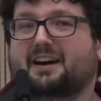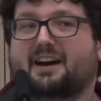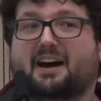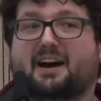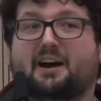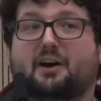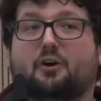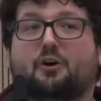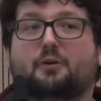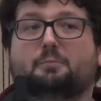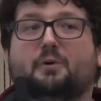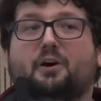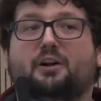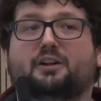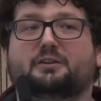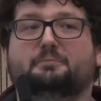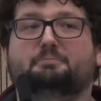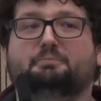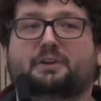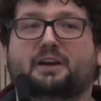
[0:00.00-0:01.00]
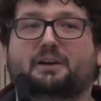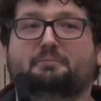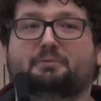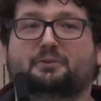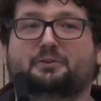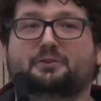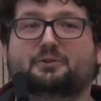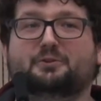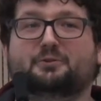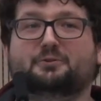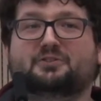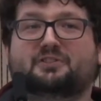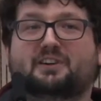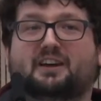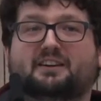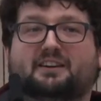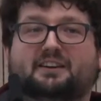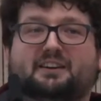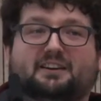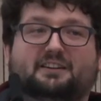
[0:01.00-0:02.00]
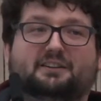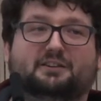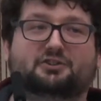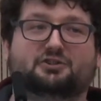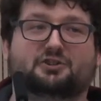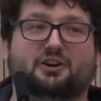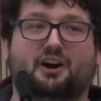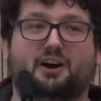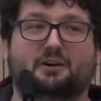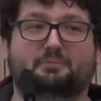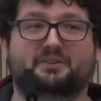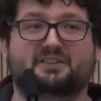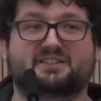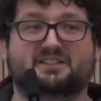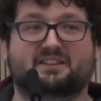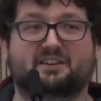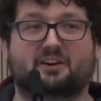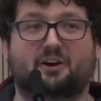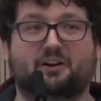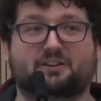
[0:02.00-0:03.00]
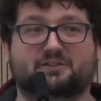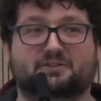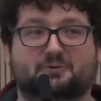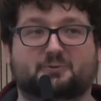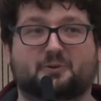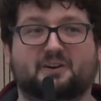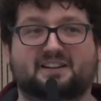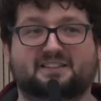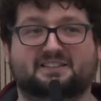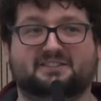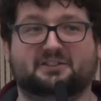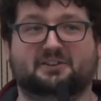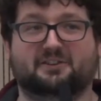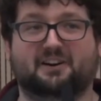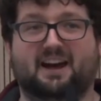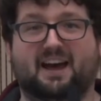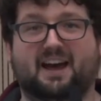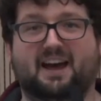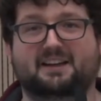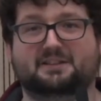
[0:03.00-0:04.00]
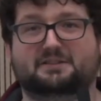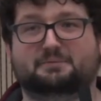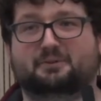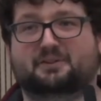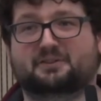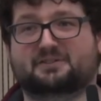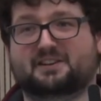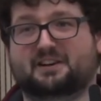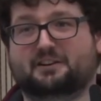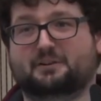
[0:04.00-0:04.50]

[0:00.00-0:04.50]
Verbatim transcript: I hope all the people whose dedicated job is it also raise their hands, because